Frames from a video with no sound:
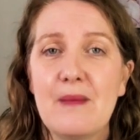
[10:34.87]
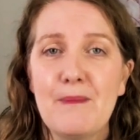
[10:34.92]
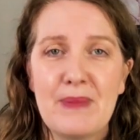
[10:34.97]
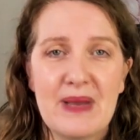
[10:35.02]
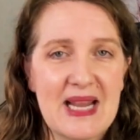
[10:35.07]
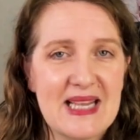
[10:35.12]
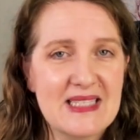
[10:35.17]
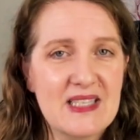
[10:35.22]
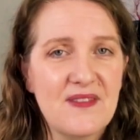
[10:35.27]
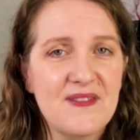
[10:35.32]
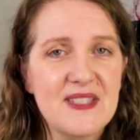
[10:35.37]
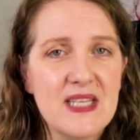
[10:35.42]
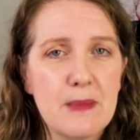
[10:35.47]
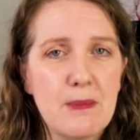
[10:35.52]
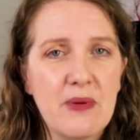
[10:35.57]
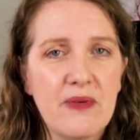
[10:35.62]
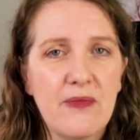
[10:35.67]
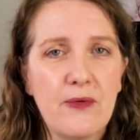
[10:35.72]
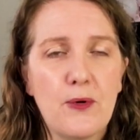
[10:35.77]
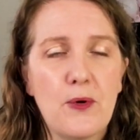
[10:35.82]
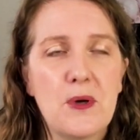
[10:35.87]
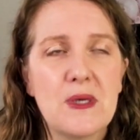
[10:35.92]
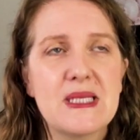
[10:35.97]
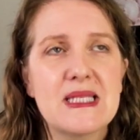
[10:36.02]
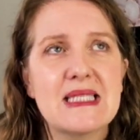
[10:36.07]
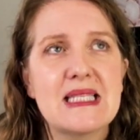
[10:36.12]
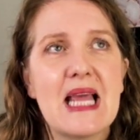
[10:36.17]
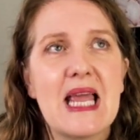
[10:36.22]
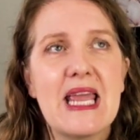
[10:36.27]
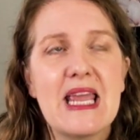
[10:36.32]
But as I've said before,
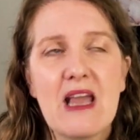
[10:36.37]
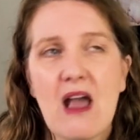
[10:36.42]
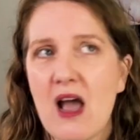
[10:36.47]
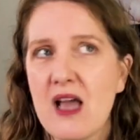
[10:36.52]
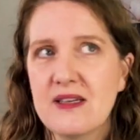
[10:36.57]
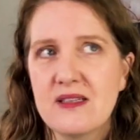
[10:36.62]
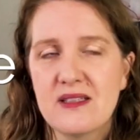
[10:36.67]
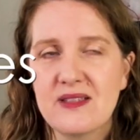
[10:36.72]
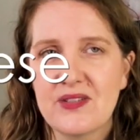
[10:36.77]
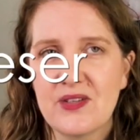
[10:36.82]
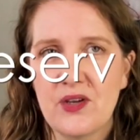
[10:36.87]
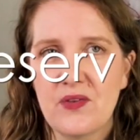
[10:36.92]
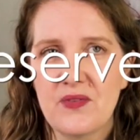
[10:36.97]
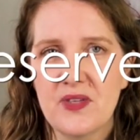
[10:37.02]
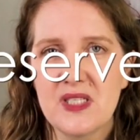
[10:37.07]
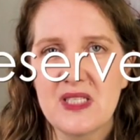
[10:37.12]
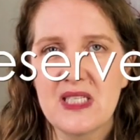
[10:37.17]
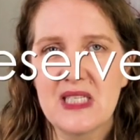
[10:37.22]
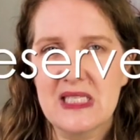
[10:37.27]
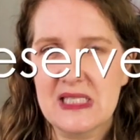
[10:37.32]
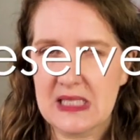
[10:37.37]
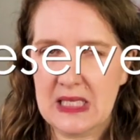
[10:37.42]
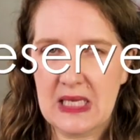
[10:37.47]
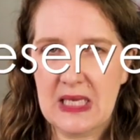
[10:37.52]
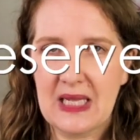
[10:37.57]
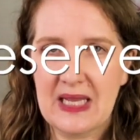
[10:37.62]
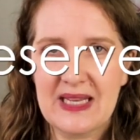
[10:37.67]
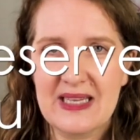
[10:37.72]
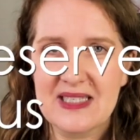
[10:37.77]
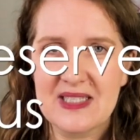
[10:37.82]
saying I deserve it is
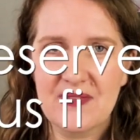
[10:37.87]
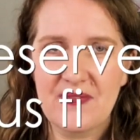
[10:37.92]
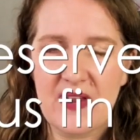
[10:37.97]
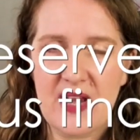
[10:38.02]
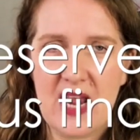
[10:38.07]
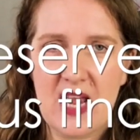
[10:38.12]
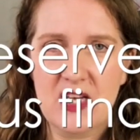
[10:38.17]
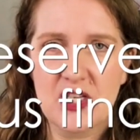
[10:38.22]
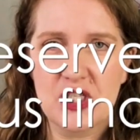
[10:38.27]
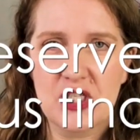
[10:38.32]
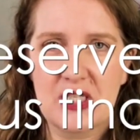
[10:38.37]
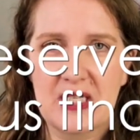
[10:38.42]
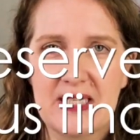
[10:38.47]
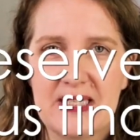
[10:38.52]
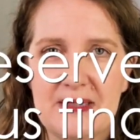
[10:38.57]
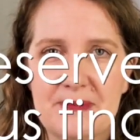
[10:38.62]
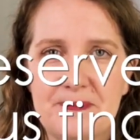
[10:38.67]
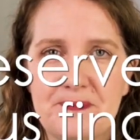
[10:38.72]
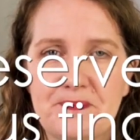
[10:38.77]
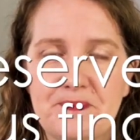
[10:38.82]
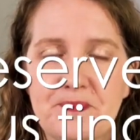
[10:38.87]
killing us financially.